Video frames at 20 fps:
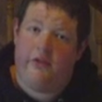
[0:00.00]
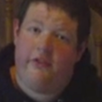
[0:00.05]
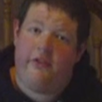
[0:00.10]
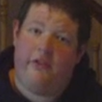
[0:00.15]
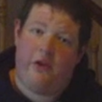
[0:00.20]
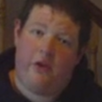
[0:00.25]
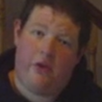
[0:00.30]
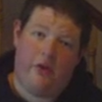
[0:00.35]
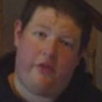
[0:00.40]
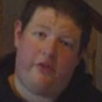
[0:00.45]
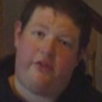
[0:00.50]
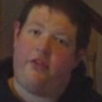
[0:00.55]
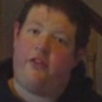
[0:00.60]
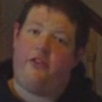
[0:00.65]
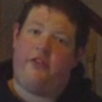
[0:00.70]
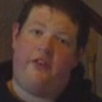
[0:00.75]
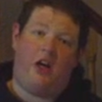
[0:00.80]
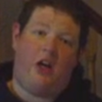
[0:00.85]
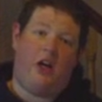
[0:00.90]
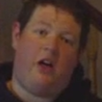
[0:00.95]
on
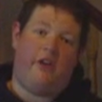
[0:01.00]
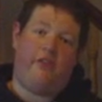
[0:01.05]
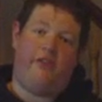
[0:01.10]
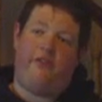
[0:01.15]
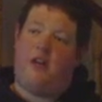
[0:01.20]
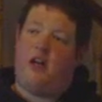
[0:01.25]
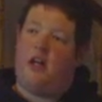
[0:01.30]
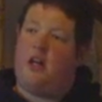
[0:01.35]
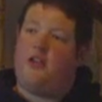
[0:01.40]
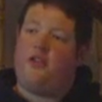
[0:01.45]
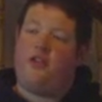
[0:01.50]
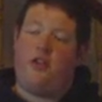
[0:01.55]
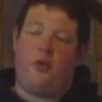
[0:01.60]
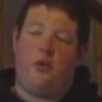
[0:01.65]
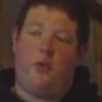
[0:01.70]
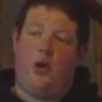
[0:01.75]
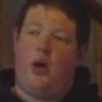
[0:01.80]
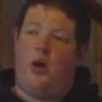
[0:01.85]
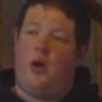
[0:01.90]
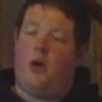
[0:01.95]
for far
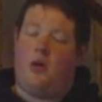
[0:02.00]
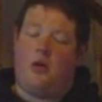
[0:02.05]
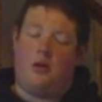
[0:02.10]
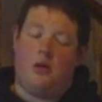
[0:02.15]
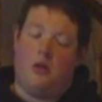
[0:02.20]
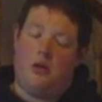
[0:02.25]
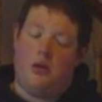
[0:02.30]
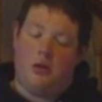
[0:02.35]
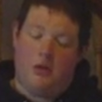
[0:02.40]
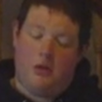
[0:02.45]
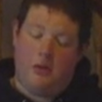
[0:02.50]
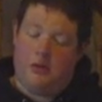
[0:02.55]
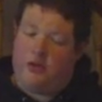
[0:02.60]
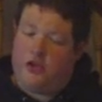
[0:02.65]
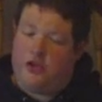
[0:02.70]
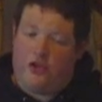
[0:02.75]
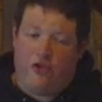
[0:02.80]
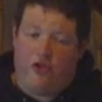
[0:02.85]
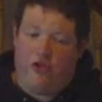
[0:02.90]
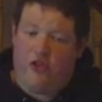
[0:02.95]
too long,
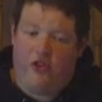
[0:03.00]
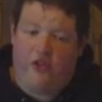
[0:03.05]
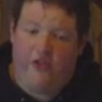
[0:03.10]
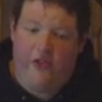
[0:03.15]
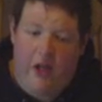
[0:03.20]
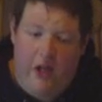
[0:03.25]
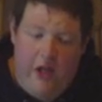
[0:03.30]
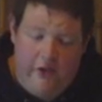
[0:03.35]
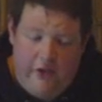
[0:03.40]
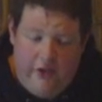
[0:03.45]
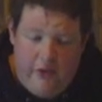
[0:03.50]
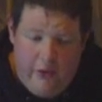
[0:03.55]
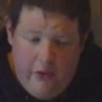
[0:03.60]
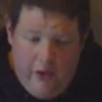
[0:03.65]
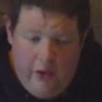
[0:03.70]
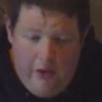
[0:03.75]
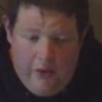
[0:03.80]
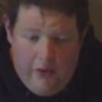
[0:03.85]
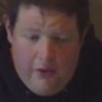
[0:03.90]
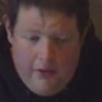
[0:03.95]
just far too
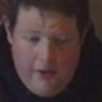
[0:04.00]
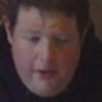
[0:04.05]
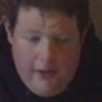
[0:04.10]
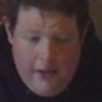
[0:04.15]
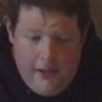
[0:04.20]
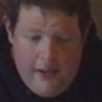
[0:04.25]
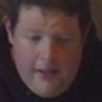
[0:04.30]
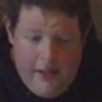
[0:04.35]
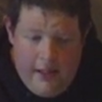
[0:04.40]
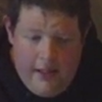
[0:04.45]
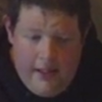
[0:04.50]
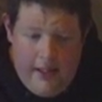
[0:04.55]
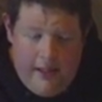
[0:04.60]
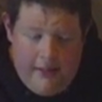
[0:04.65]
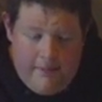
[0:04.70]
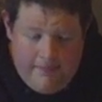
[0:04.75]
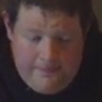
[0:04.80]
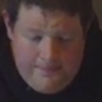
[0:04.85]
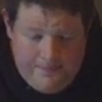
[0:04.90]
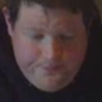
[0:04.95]
long.
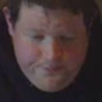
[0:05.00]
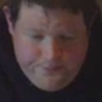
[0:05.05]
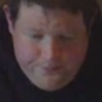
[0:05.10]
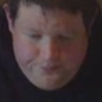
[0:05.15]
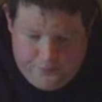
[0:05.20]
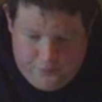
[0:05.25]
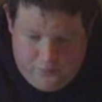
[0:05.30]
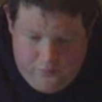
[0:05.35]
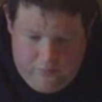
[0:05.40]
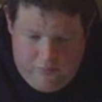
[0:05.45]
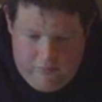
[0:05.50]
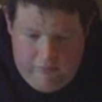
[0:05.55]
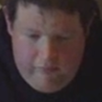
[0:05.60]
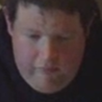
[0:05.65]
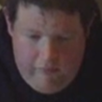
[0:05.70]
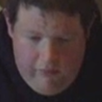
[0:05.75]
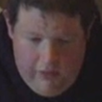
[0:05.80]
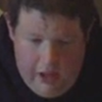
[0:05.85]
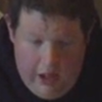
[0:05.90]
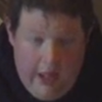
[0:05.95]

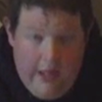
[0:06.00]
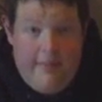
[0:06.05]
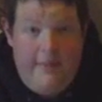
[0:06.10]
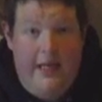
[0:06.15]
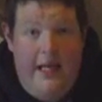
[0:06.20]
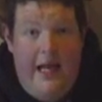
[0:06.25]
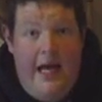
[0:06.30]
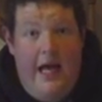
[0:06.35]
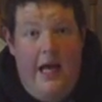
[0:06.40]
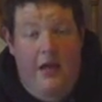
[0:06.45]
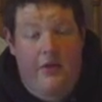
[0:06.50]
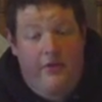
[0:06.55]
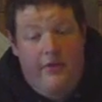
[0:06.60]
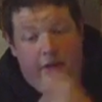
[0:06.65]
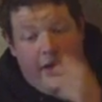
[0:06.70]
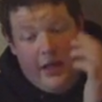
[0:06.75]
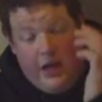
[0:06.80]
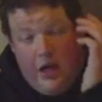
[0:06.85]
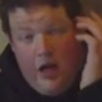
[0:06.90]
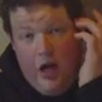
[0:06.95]
I'm
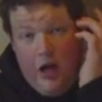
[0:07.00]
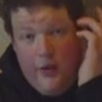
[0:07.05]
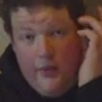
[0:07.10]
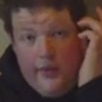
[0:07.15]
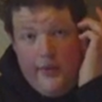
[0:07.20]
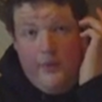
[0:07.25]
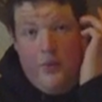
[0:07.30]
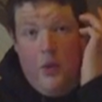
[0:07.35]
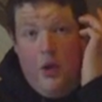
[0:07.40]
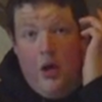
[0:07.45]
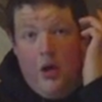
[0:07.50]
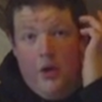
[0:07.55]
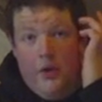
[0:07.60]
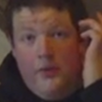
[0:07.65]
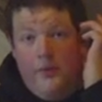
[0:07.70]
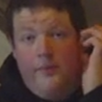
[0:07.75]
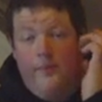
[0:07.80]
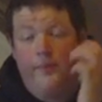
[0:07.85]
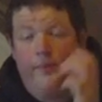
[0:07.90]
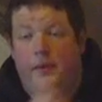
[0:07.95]
glad that Carwin
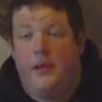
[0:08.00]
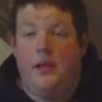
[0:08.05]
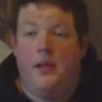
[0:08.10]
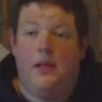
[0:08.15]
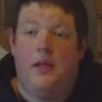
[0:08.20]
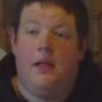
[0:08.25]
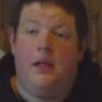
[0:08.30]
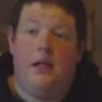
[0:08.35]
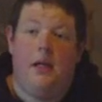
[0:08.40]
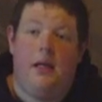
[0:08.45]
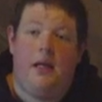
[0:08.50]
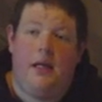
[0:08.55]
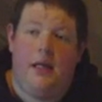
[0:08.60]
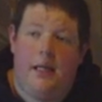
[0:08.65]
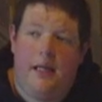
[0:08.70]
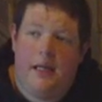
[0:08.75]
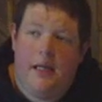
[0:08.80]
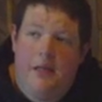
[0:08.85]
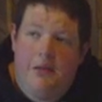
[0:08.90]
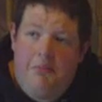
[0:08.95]
won,
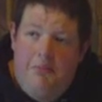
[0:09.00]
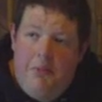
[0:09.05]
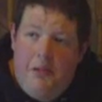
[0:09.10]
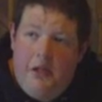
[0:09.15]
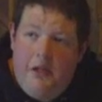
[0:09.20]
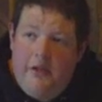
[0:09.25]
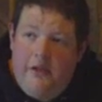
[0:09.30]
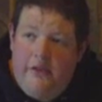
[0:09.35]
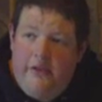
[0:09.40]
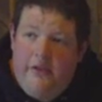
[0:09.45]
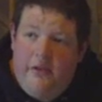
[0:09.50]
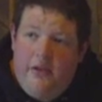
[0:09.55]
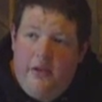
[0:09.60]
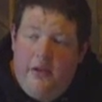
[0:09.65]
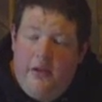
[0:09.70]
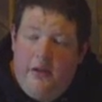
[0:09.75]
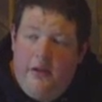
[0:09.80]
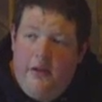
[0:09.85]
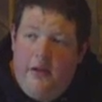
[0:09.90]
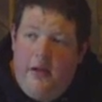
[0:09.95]
but
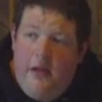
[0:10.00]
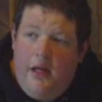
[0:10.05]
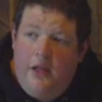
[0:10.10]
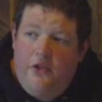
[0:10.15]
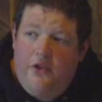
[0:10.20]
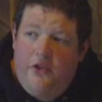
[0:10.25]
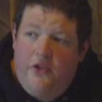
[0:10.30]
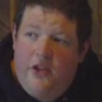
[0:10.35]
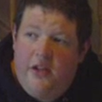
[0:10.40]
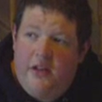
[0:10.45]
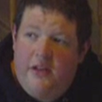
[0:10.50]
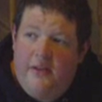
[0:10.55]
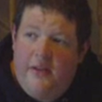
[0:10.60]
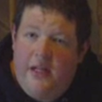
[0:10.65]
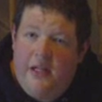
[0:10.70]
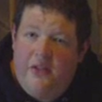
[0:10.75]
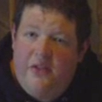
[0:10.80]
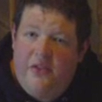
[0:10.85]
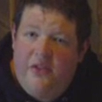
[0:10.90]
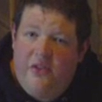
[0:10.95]
I just think that
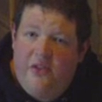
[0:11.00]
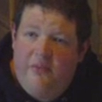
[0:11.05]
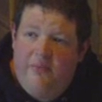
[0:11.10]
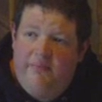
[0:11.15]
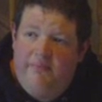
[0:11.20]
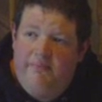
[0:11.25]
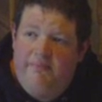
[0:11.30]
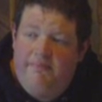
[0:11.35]
that's